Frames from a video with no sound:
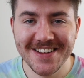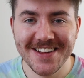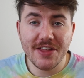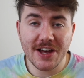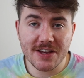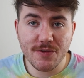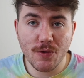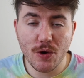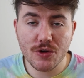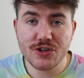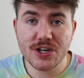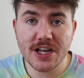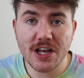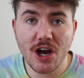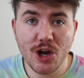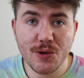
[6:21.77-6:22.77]
Thanks for
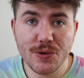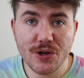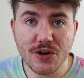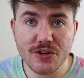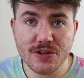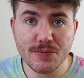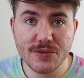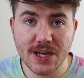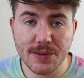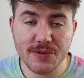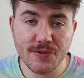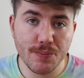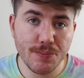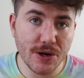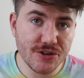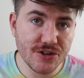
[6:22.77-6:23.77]
watching. Hope you got some tips
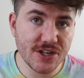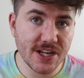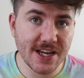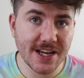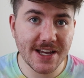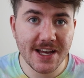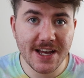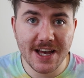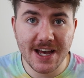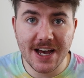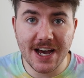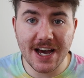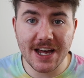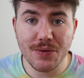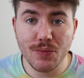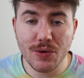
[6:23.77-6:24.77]
from budgeting
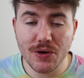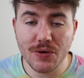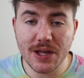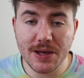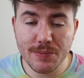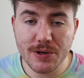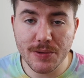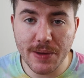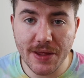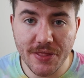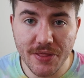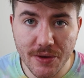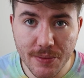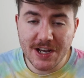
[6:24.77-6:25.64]
and will implement them.